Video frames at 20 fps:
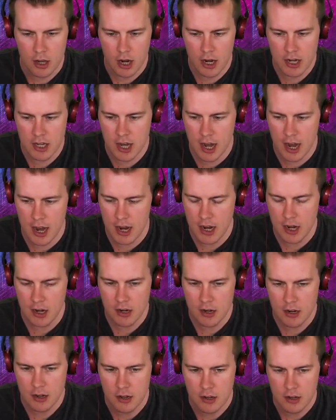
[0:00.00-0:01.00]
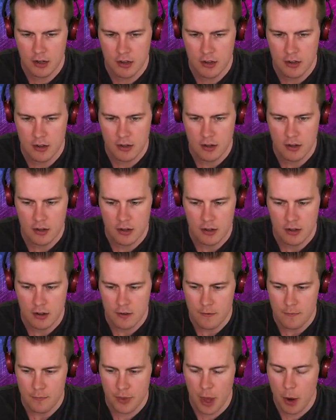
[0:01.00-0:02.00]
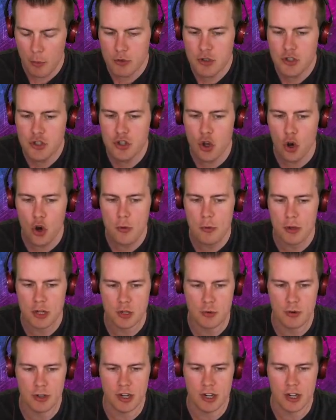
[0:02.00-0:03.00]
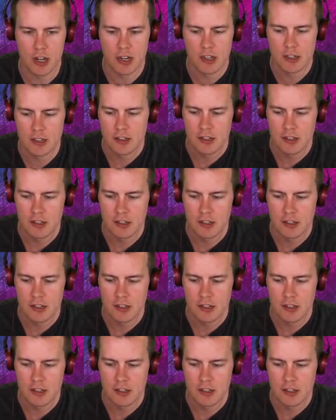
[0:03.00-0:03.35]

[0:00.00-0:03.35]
Okay. That was so much quicker.